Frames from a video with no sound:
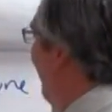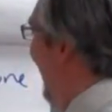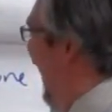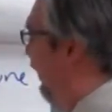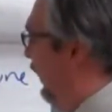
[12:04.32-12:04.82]
to
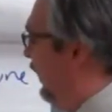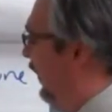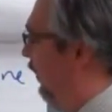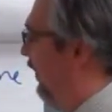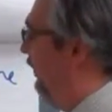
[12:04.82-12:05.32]
happen? You
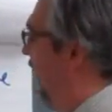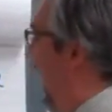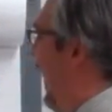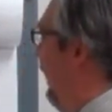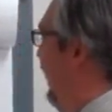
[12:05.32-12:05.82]
know, we've
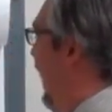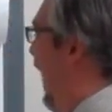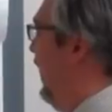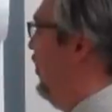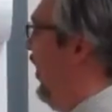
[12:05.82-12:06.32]
got
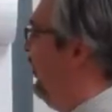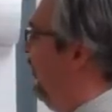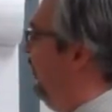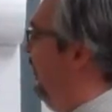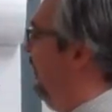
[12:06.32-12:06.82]
9
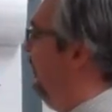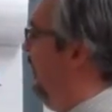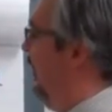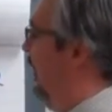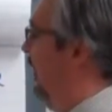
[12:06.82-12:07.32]
justices
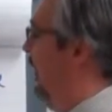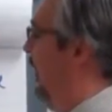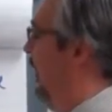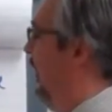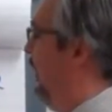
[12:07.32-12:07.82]

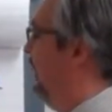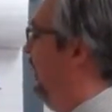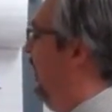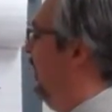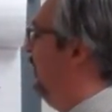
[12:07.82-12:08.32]
that
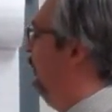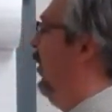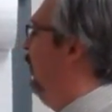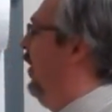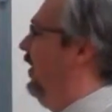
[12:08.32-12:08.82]
sit on the
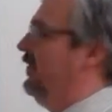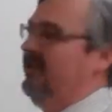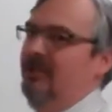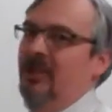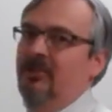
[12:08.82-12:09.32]
Supreme Court.
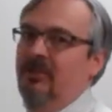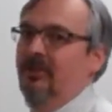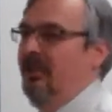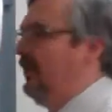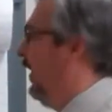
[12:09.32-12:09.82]
This is
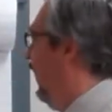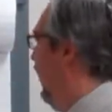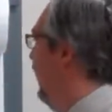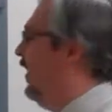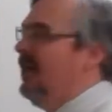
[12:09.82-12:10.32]
Justice
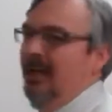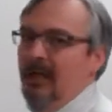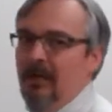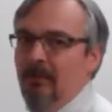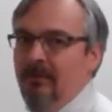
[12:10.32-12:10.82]
Scalia,
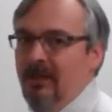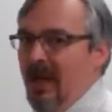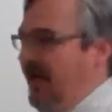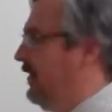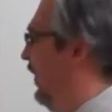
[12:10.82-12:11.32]
and we've
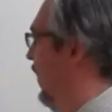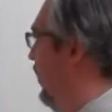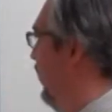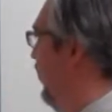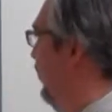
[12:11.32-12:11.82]
got
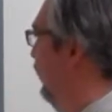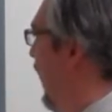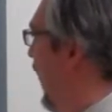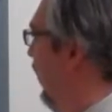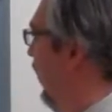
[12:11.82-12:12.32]
Justice
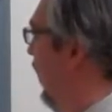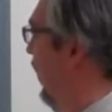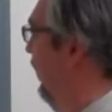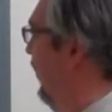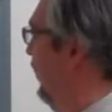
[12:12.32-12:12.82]
Breyer, and
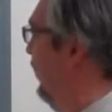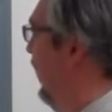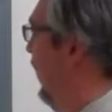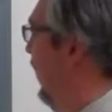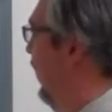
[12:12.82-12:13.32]
all
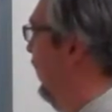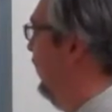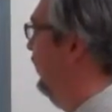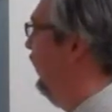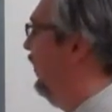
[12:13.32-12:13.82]

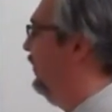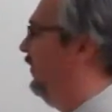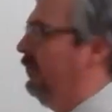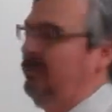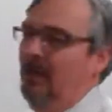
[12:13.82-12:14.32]
these
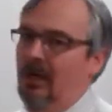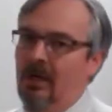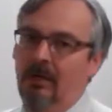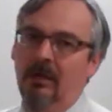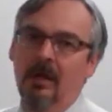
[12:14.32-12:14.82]
folks who
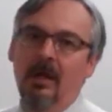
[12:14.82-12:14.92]
are